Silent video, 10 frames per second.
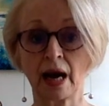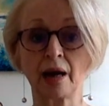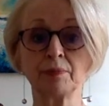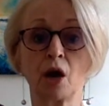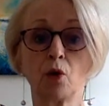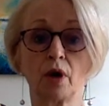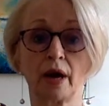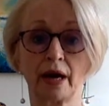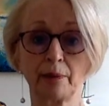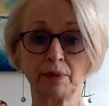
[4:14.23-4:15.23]
I'm now a
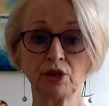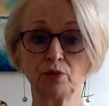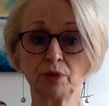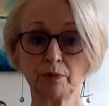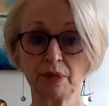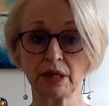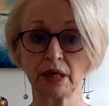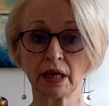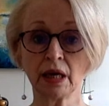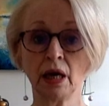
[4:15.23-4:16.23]
happy human
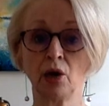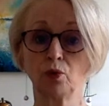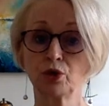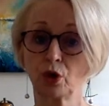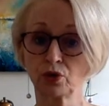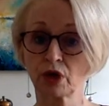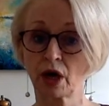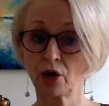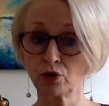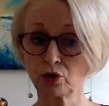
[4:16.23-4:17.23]
being who knows
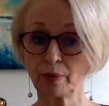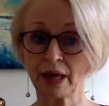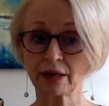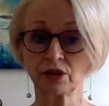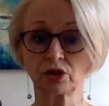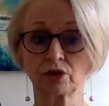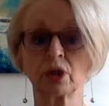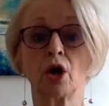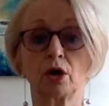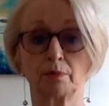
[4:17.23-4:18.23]
how to balance
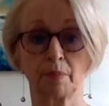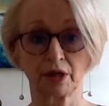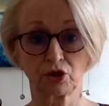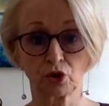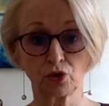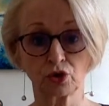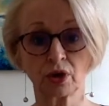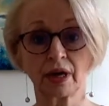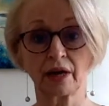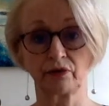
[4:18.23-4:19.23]
my social
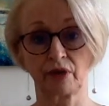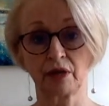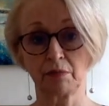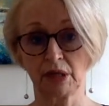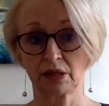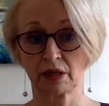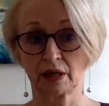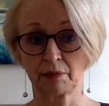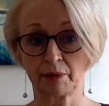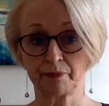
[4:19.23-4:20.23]
life and me
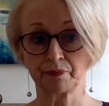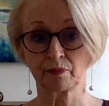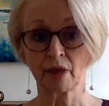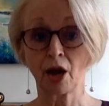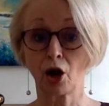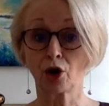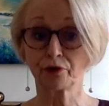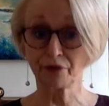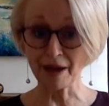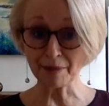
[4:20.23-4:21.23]
time. Her
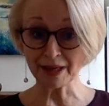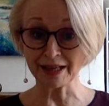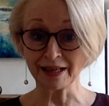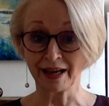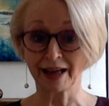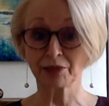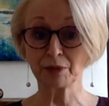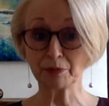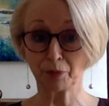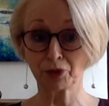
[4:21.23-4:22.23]
family has
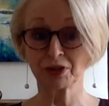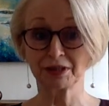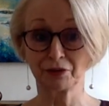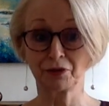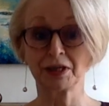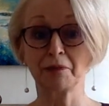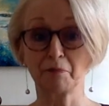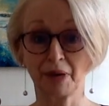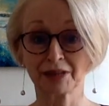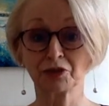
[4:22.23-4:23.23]
been positively
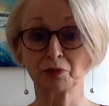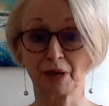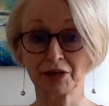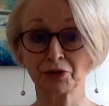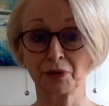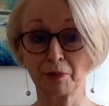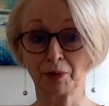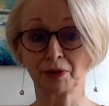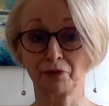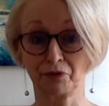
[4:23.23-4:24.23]
impacted by the
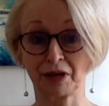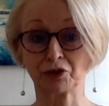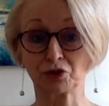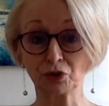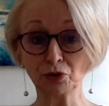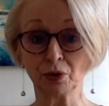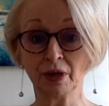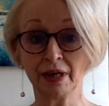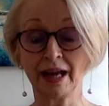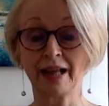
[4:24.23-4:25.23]
ripple effect too,
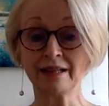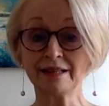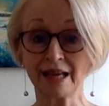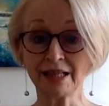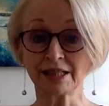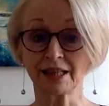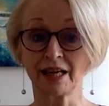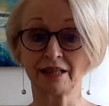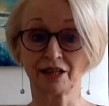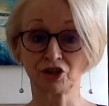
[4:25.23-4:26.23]
and they
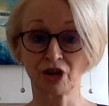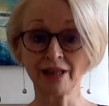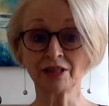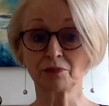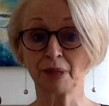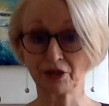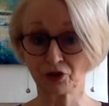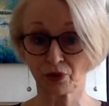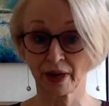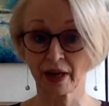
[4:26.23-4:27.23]
say that Jane's
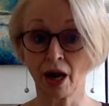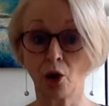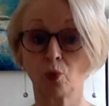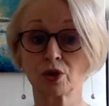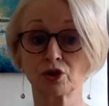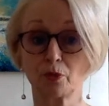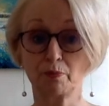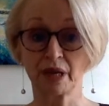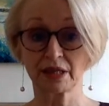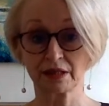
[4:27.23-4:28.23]
mentoring was the
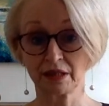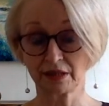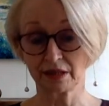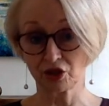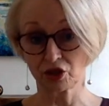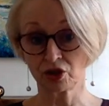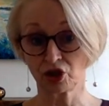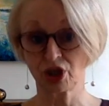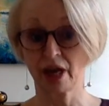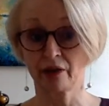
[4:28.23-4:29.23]
best decision
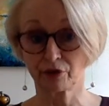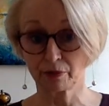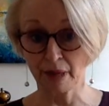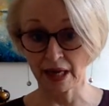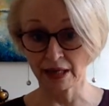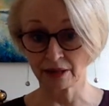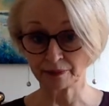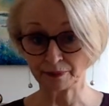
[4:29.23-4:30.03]
she ever made.